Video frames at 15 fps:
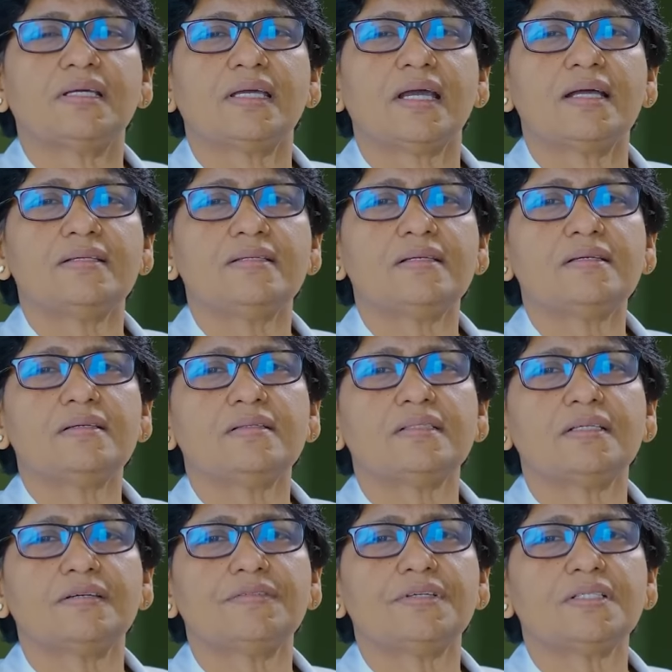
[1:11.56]
Cancer
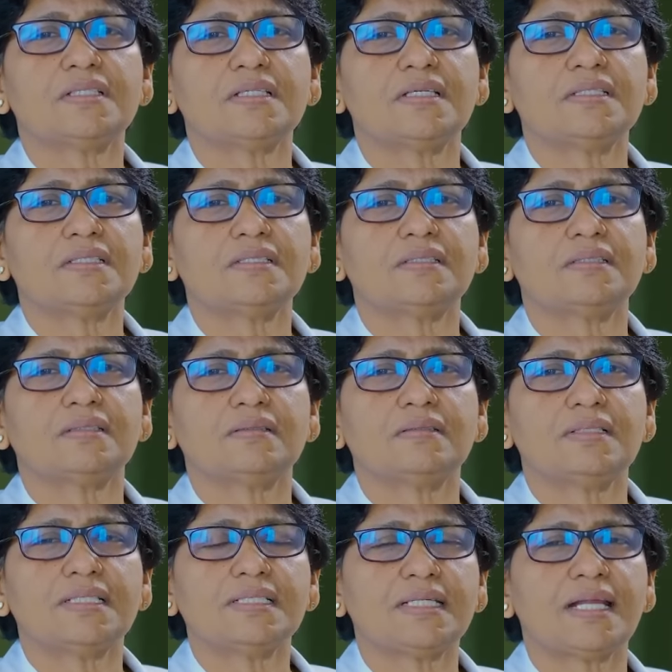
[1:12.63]
cervix is
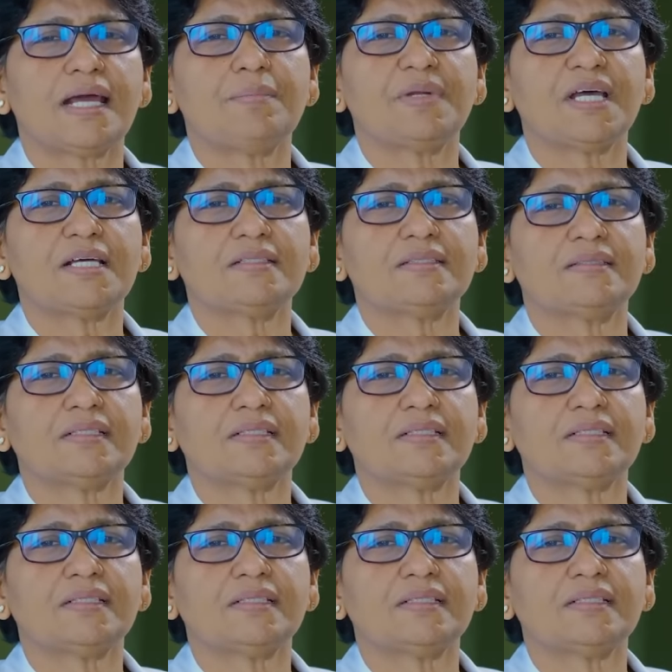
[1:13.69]
described as